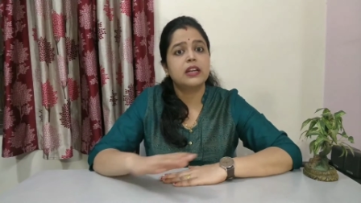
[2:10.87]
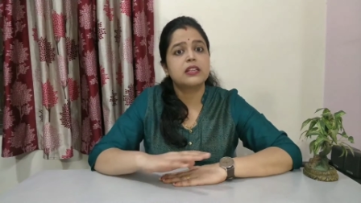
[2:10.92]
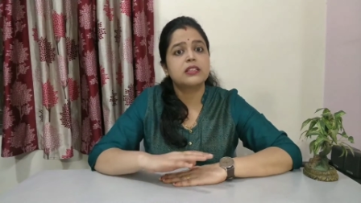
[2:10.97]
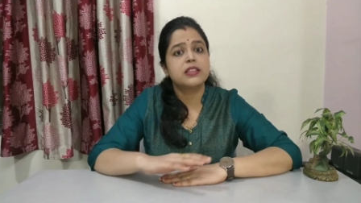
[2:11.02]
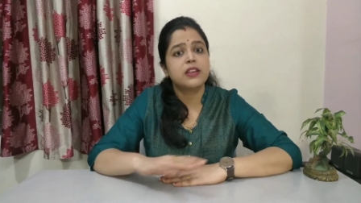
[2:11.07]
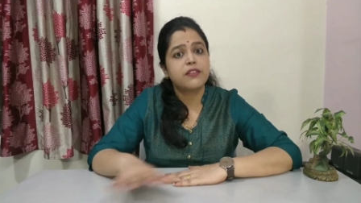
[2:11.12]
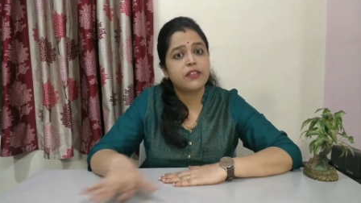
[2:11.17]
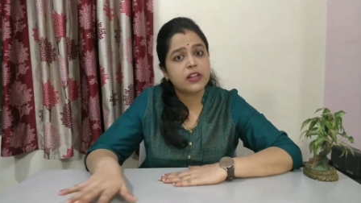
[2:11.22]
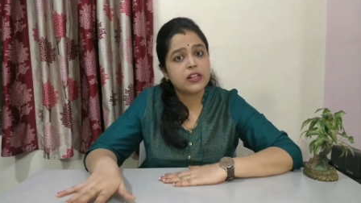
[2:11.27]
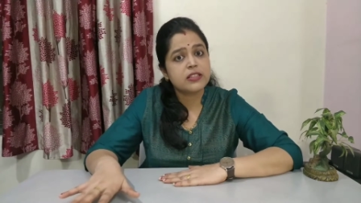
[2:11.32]

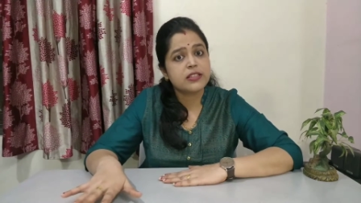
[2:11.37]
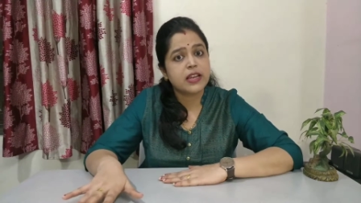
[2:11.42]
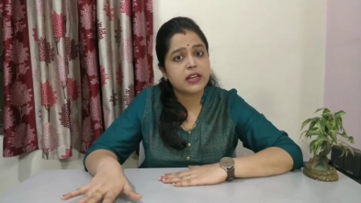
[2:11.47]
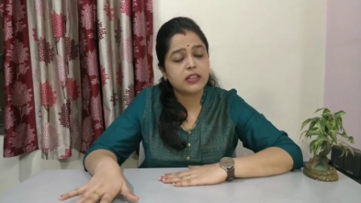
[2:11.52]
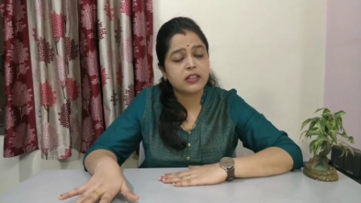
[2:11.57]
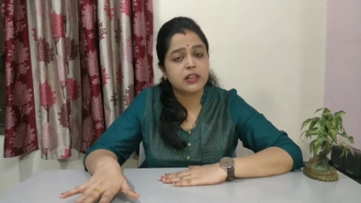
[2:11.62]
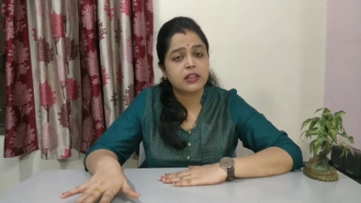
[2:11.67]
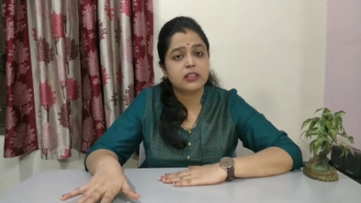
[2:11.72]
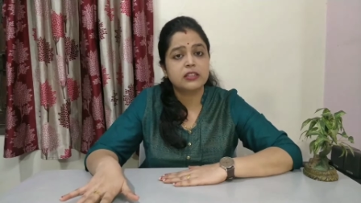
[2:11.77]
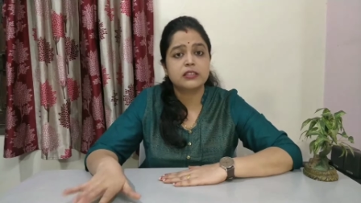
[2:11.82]
several
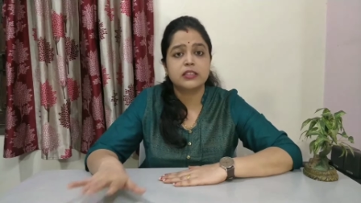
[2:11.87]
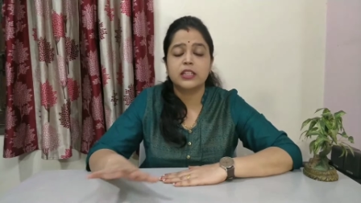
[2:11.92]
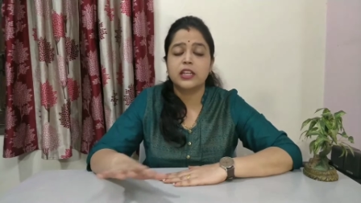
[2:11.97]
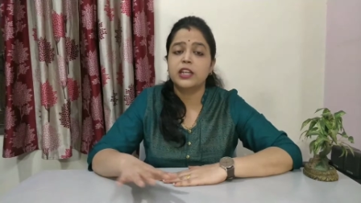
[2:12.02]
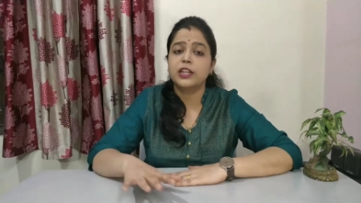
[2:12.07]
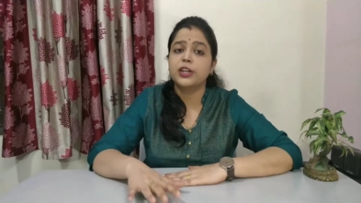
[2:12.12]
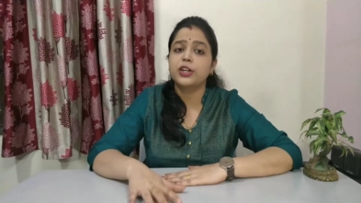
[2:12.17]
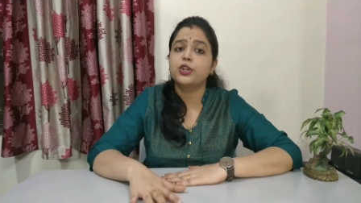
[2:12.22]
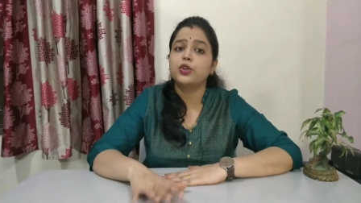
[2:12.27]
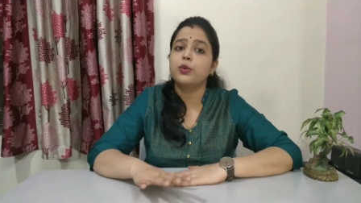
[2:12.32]
sectors
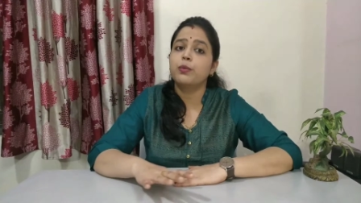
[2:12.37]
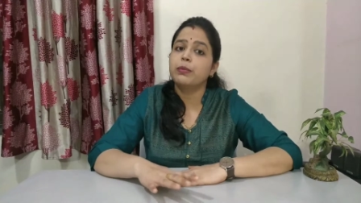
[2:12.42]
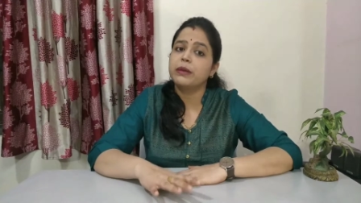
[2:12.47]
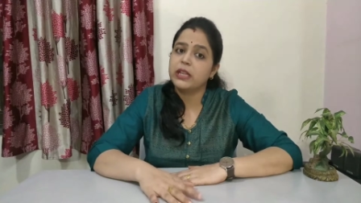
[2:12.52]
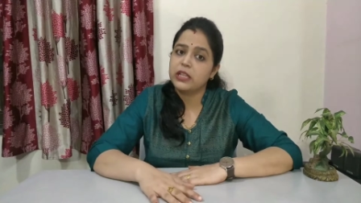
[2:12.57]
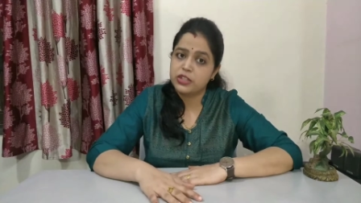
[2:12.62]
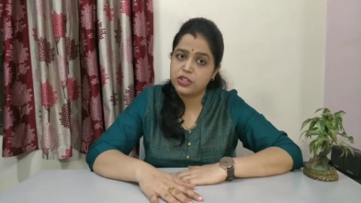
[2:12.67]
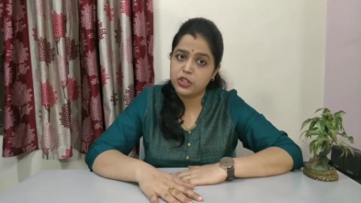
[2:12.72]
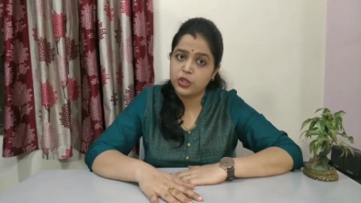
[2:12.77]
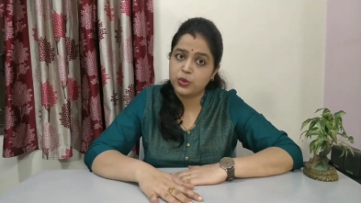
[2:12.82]
related to
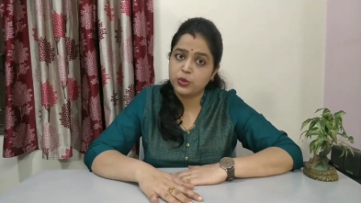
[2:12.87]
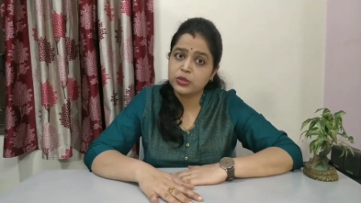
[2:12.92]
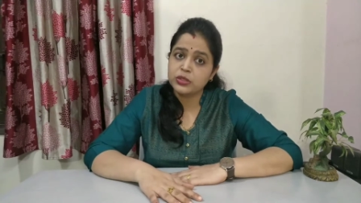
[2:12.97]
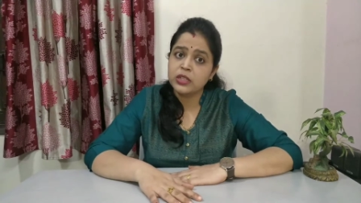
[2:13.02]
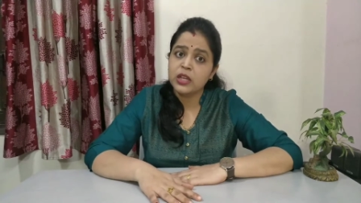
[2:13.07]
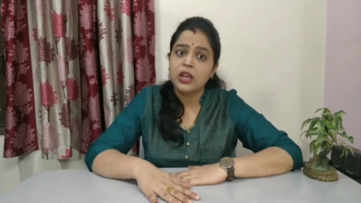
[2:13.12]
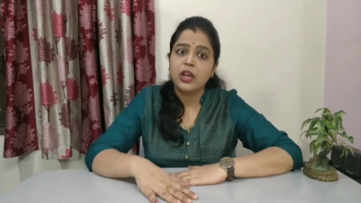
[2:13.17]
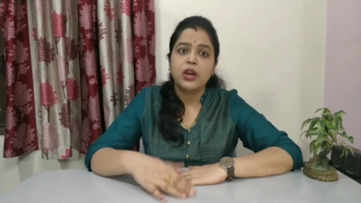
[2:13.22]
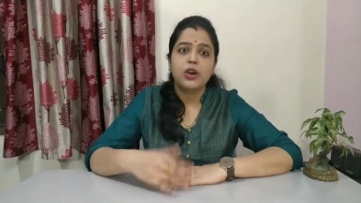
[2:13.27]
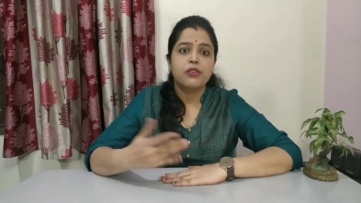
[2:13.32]

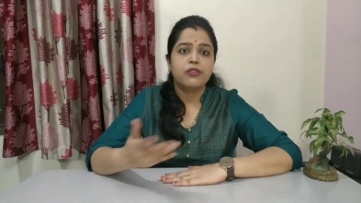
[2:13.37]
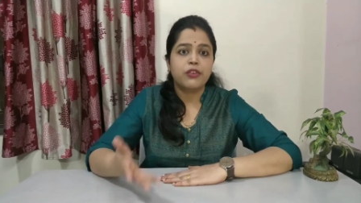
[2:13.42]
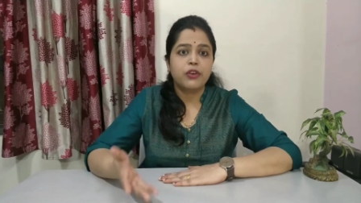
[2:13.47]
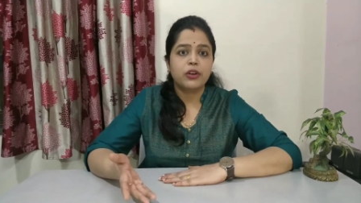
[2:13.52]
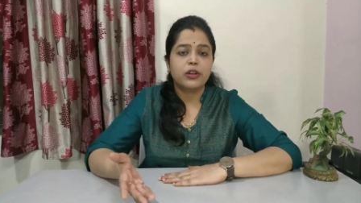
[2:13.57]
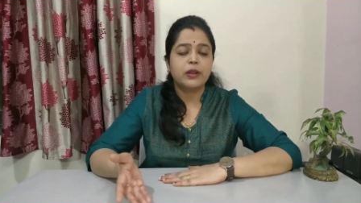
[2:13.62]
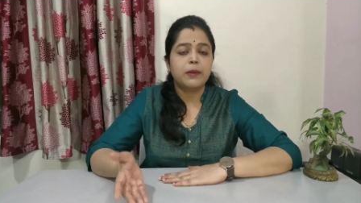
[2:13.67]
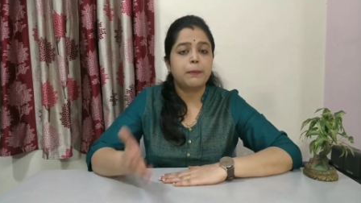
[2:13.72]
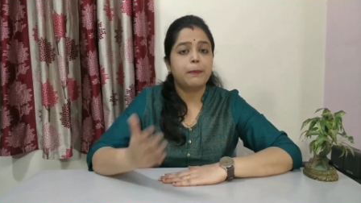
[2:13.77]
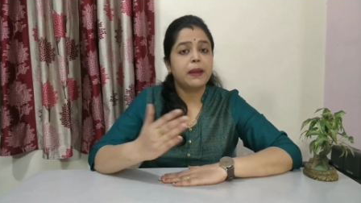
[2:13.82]
PSUs,
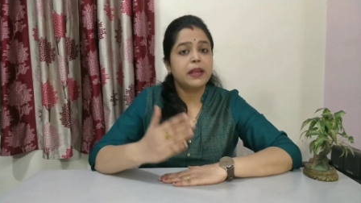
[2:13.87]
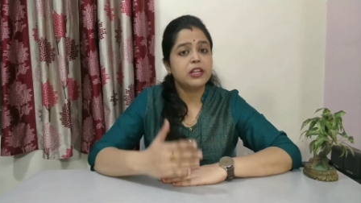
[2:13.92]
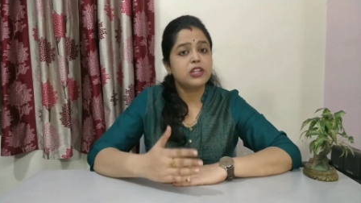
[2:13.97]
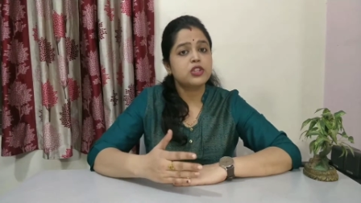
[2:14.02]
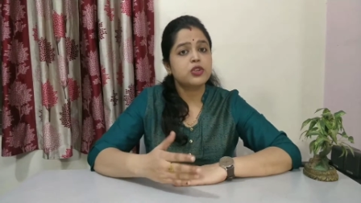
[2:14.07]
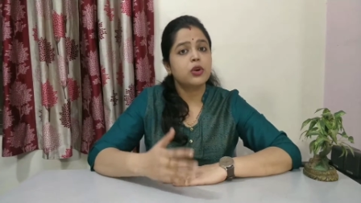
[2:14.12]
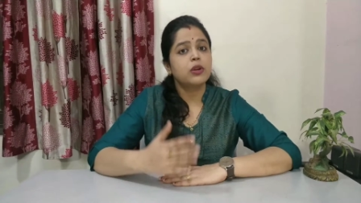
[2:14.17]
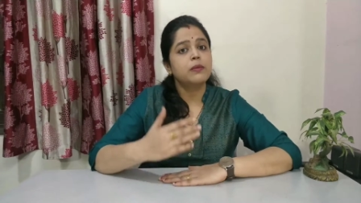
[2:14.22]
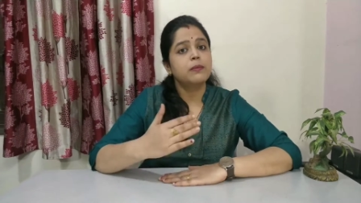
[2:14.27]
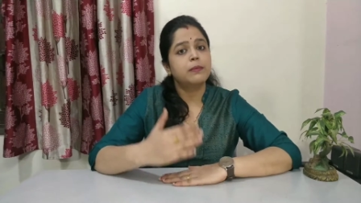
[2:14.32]

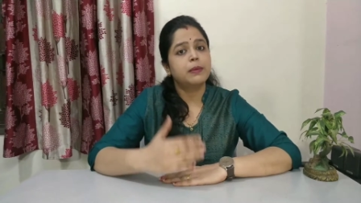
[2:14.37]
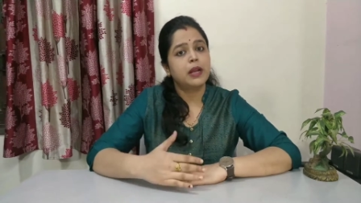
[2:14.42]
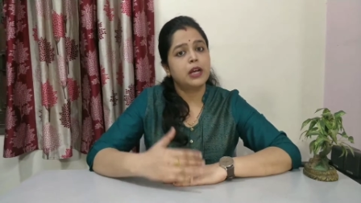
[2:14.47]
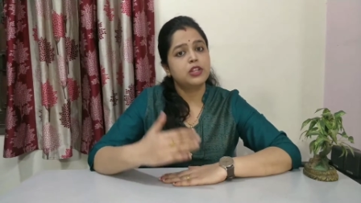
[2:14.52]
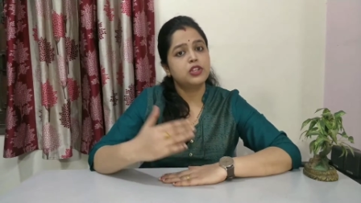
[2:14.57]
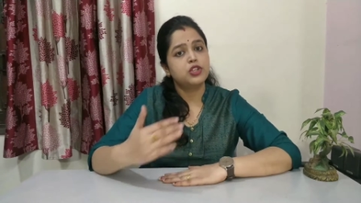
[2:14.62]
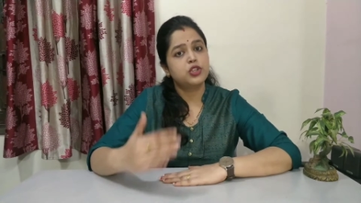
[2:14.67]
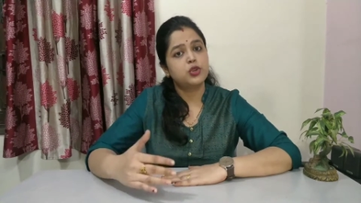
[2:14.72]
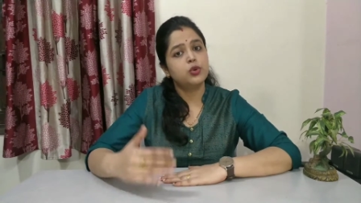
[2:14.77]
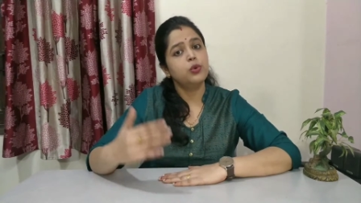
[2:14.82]
depends on
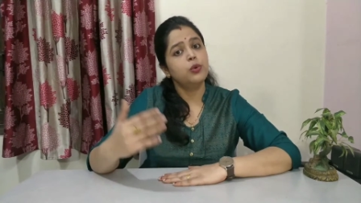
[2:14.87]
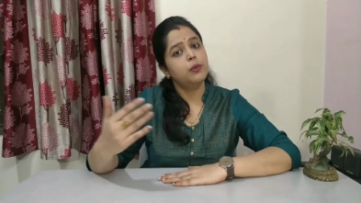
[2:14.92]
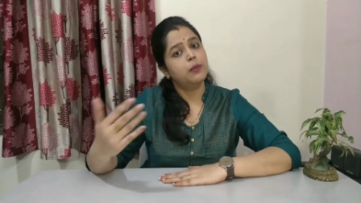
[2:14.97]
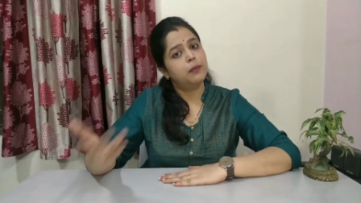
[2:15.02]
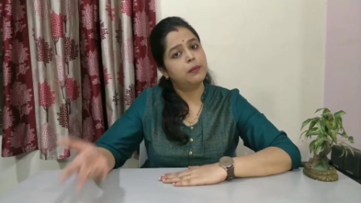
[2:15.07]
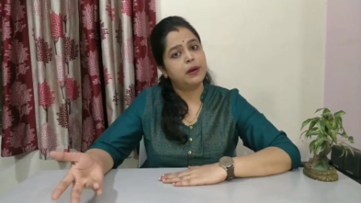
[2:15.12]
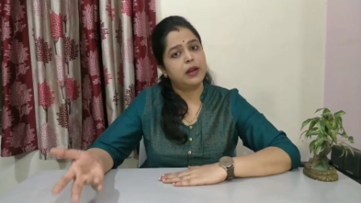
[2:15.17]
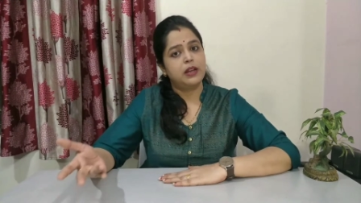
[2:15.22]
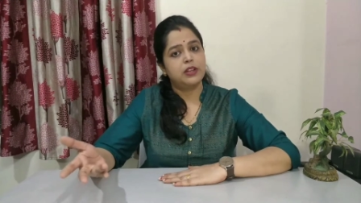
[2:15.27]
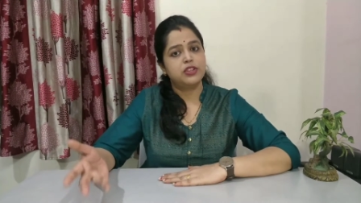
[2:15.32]
branch to
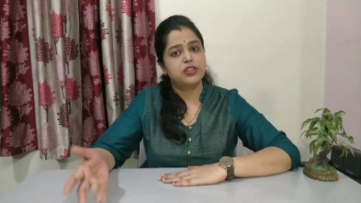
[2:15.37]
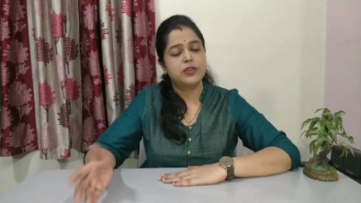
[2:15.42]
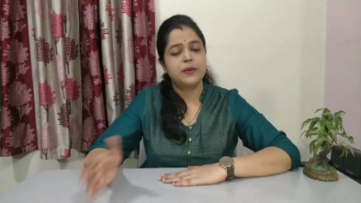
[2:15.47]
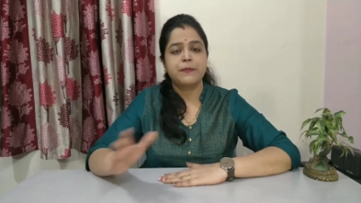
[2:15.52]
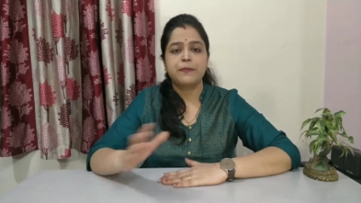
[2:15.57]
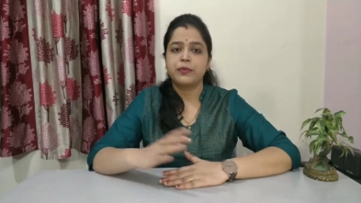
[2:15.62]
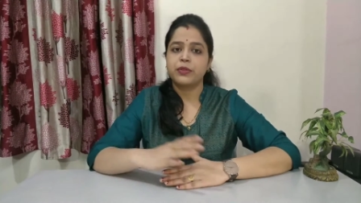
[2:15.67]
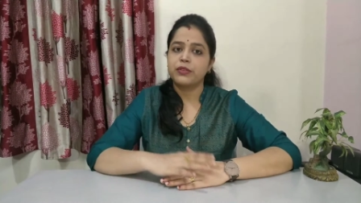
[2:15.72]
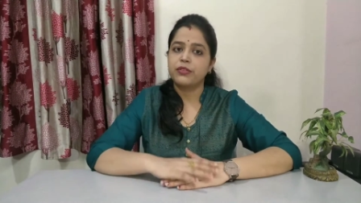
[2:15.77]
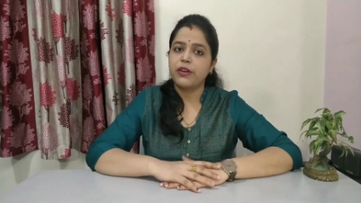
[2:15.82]
branch.
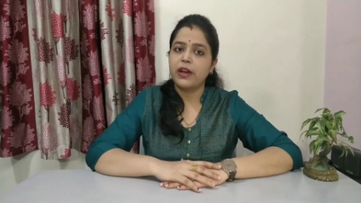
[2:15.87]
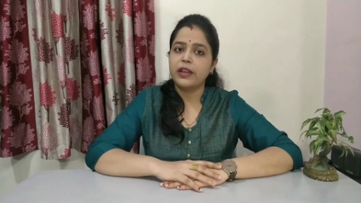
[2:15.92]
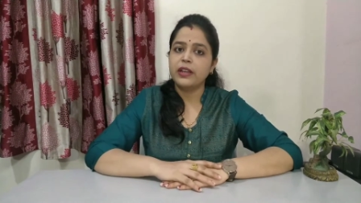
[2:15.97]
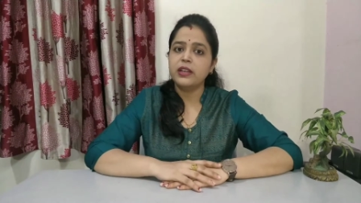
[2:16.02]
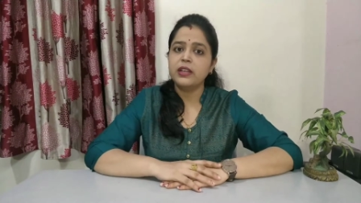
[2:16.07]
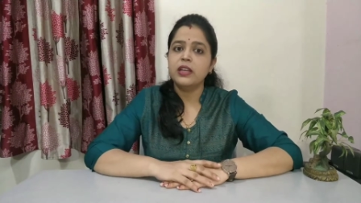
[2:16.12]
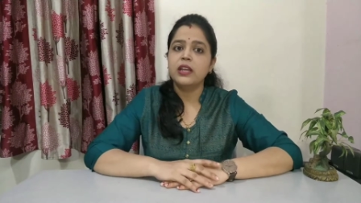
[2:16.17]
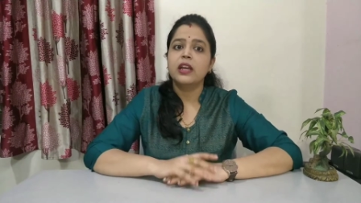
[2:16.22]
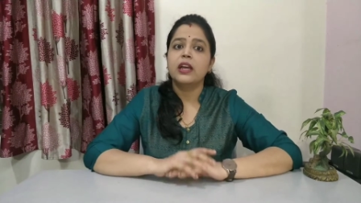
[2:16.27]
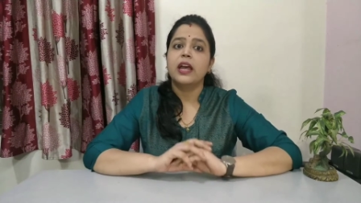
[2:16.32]
Fine.